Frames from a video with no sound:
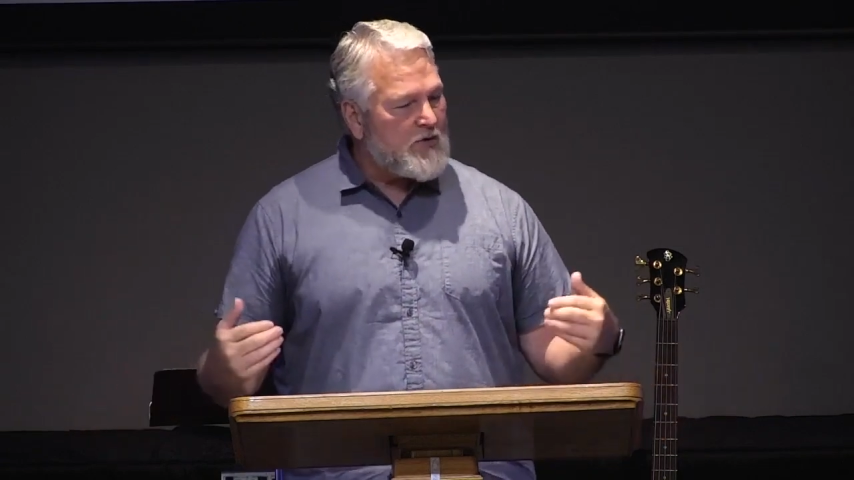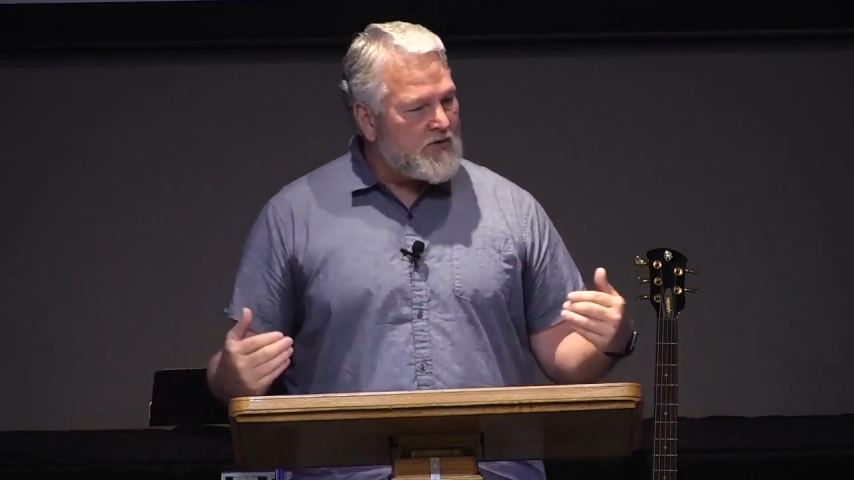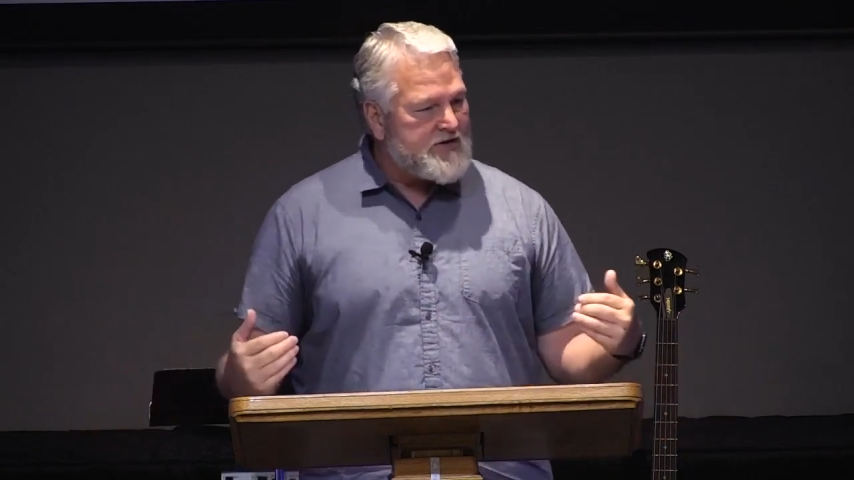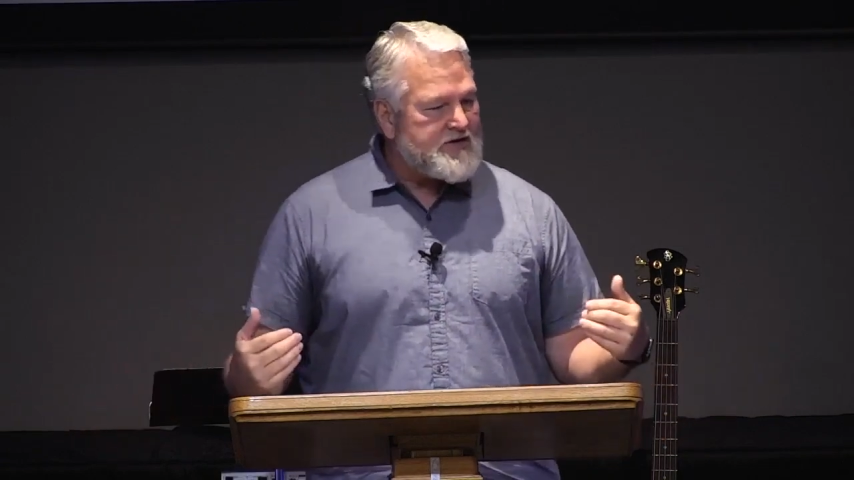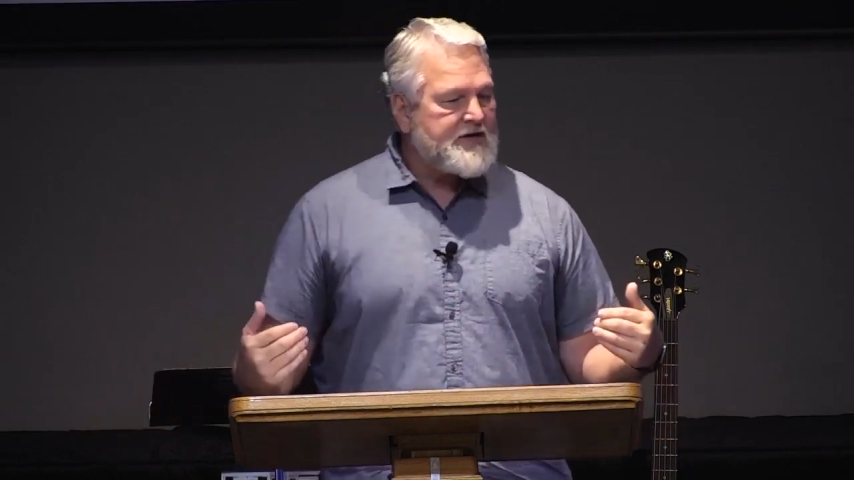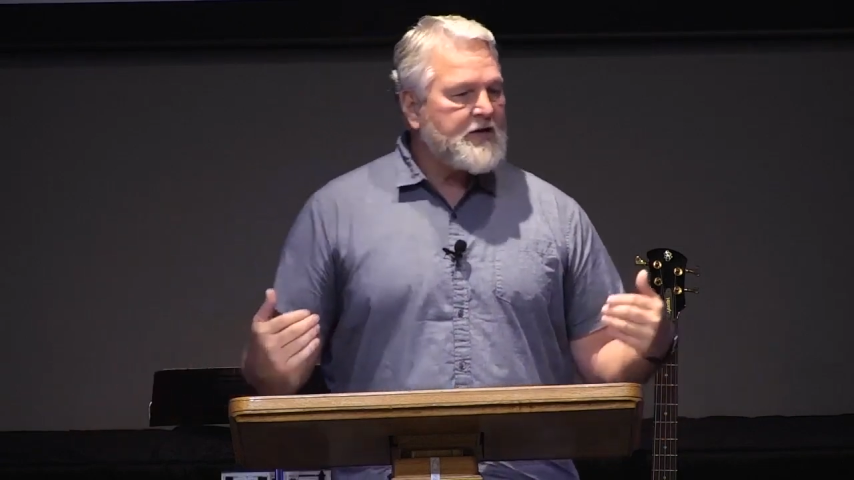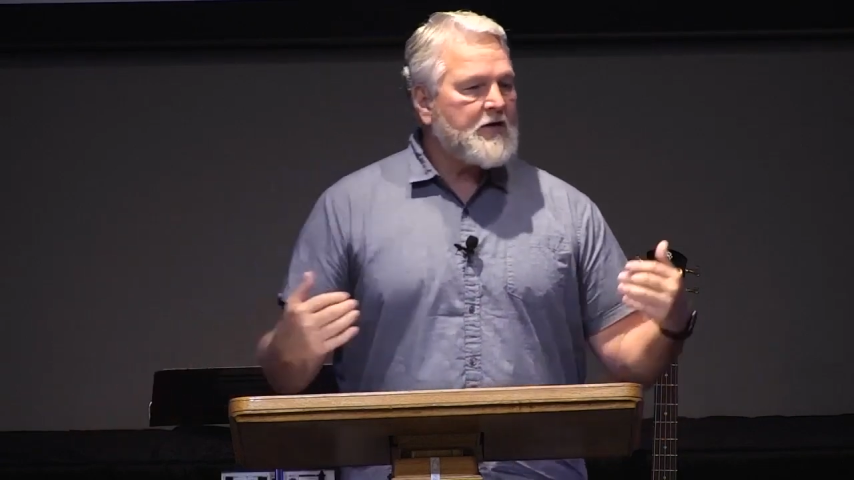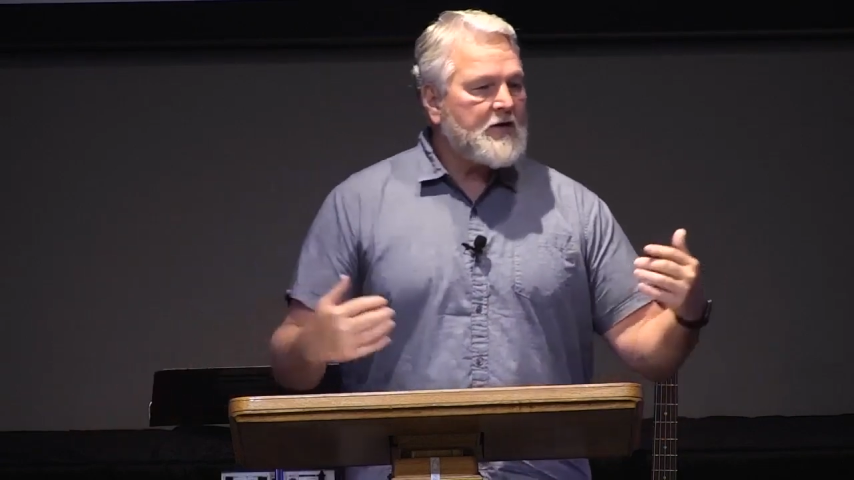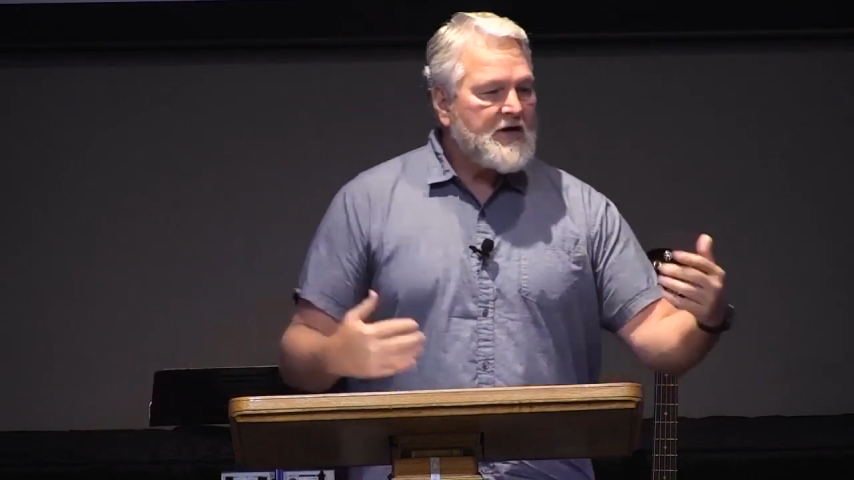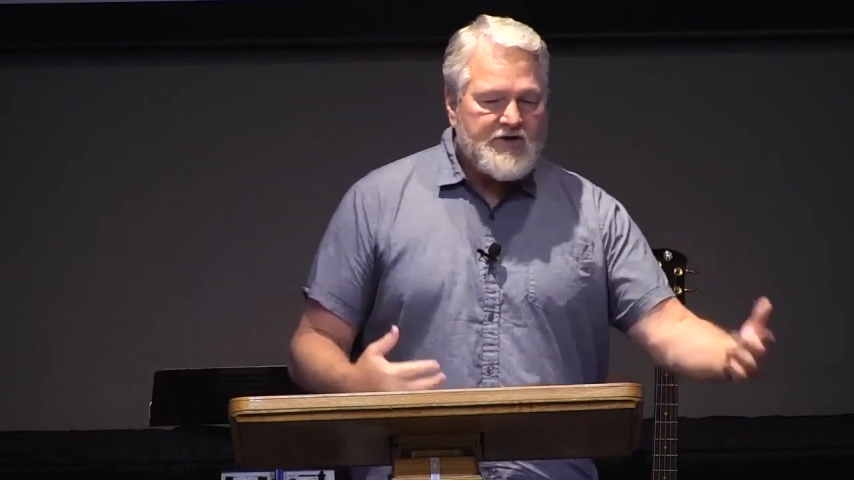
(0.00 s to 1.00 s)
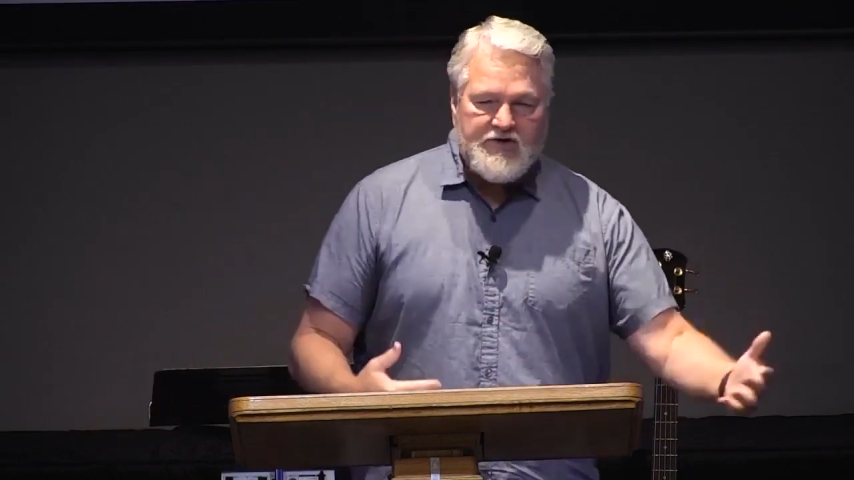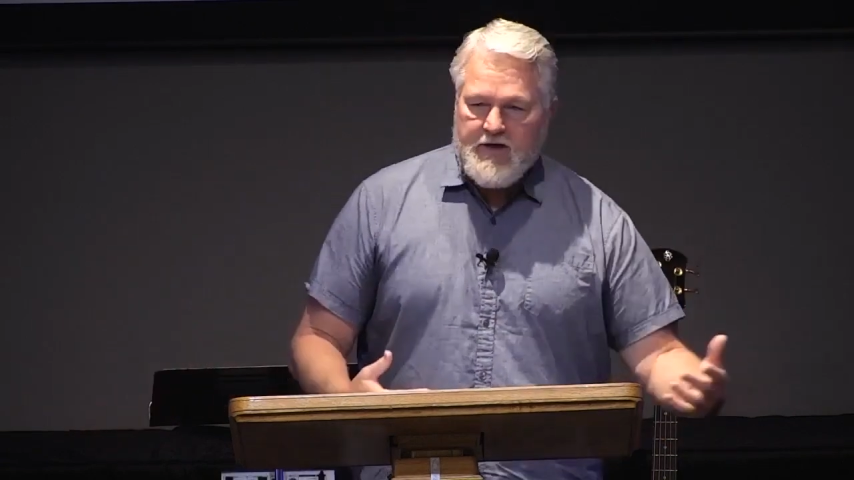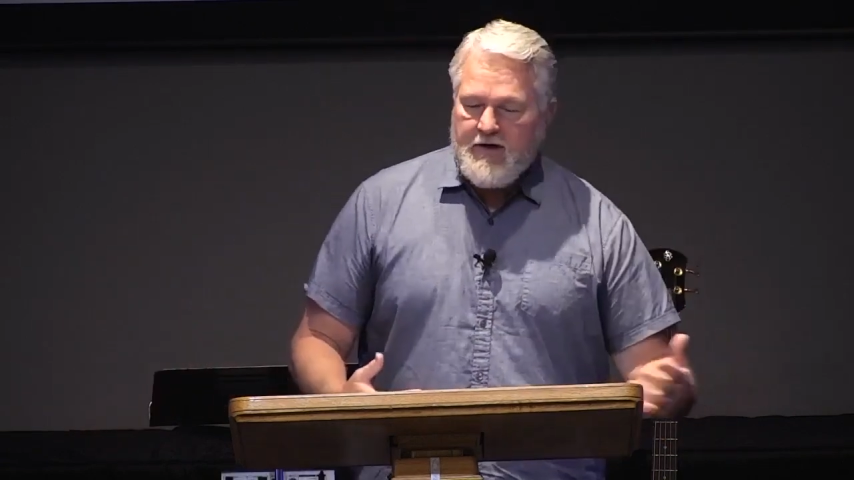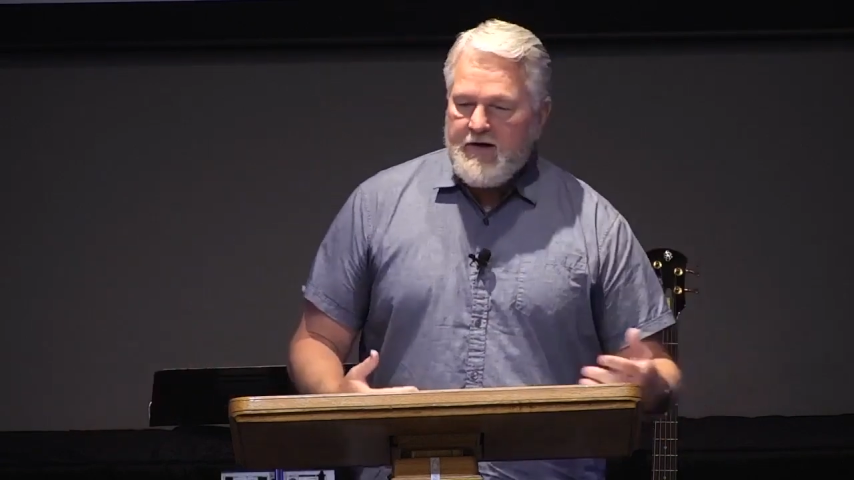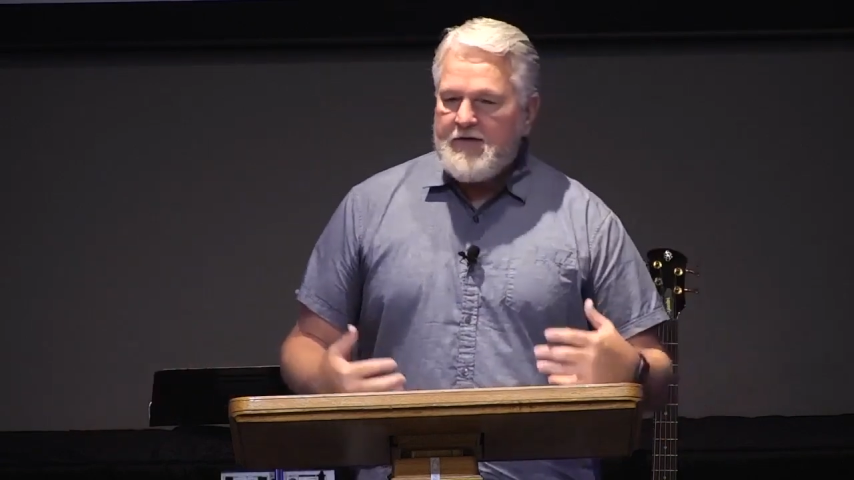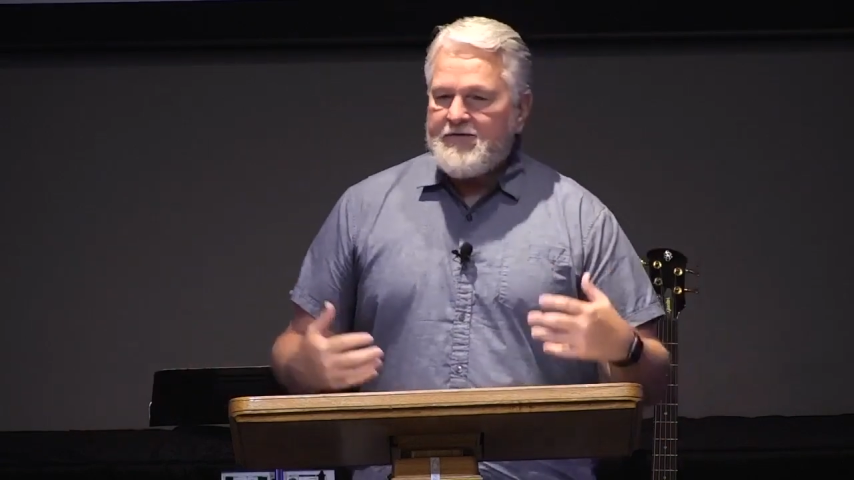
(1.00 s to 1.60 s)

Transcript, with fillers: We're, we're still sharing